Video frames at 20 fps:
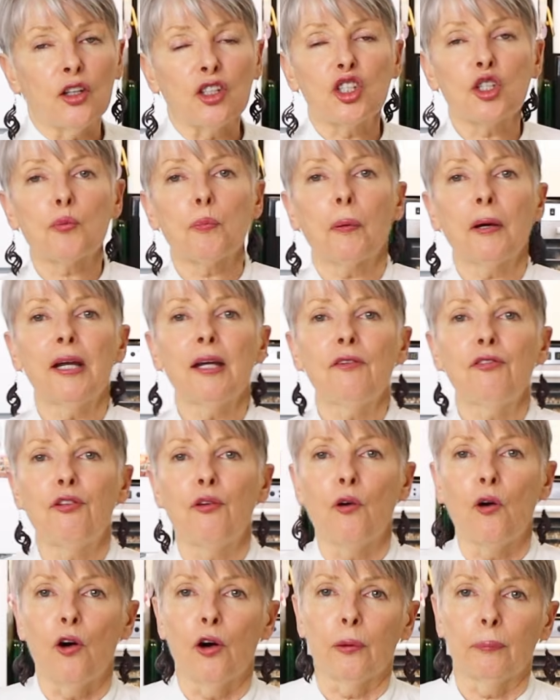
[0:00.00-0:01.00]
a spring
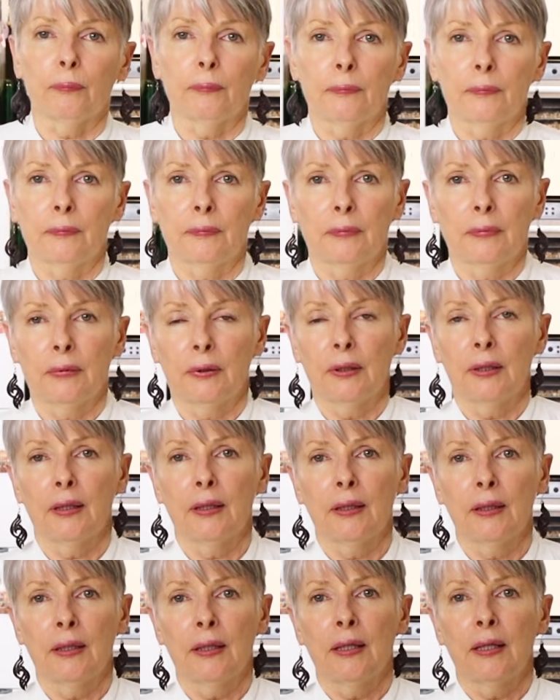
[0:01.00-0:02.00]
form,
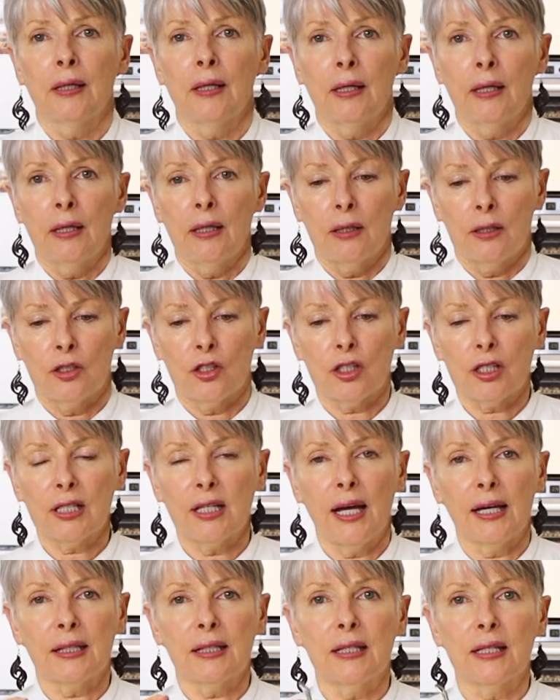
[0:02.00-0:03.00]
just
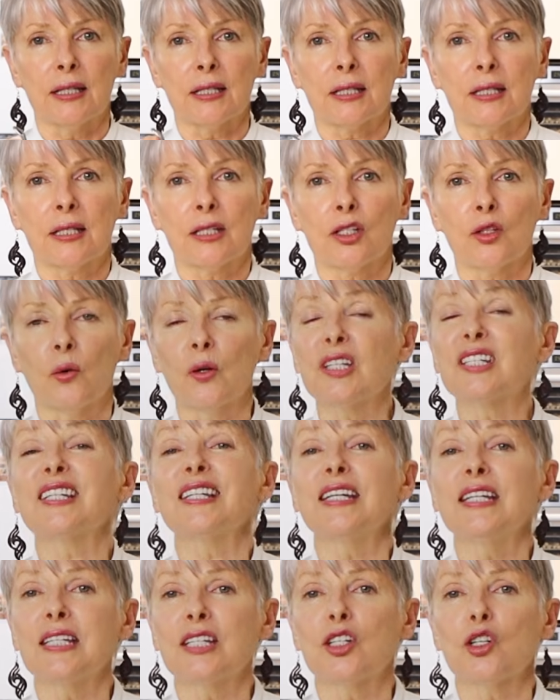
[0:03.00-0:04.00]
like this. So it's
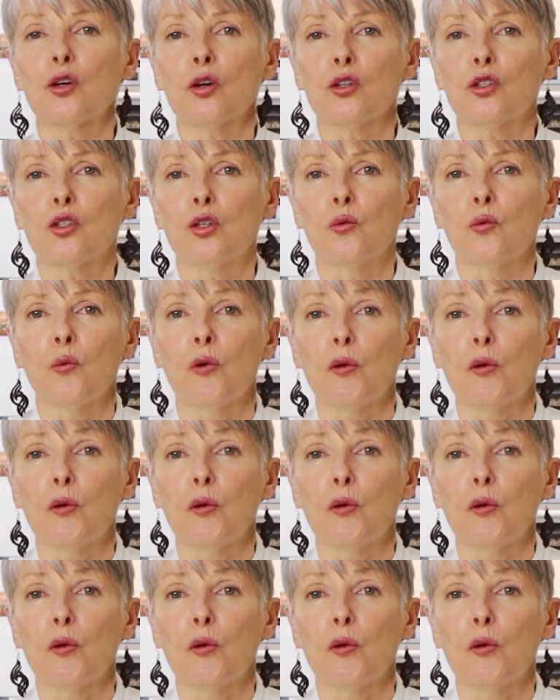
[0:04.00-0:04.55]
easier to